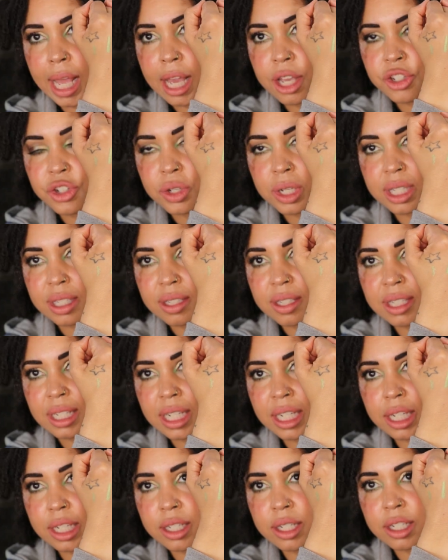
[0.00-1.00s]
As you can
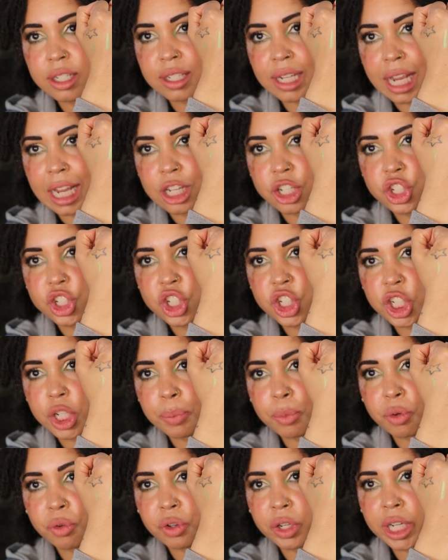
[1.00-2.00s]
see, it is a
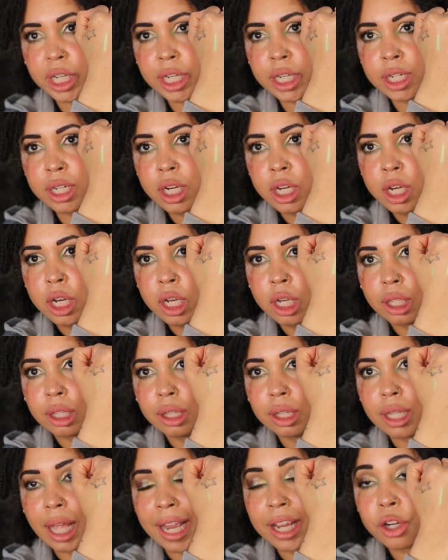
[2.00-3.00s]
shimmery
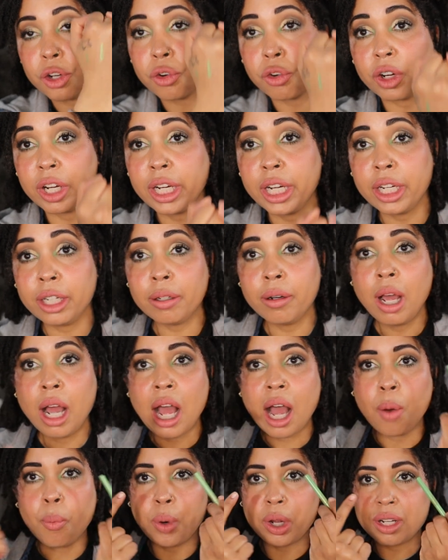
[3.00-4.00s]
light green.
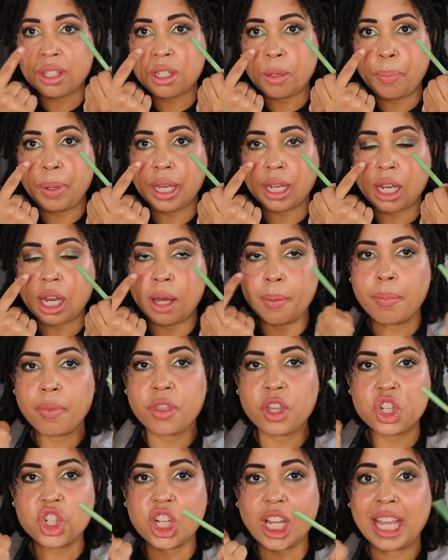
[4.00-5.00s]
I wanted to pick up
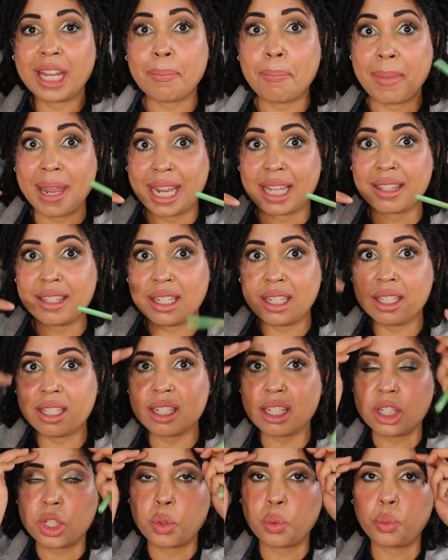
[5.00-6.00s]
the shade
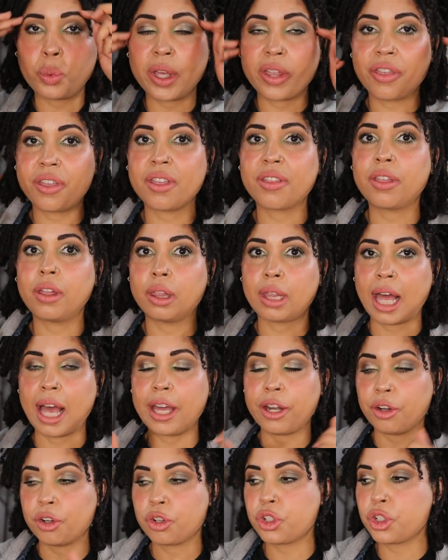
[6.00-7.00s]
Mantis with the
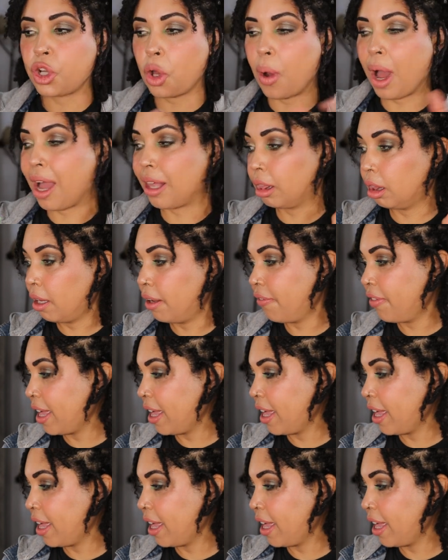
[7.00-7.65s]
liner, so I love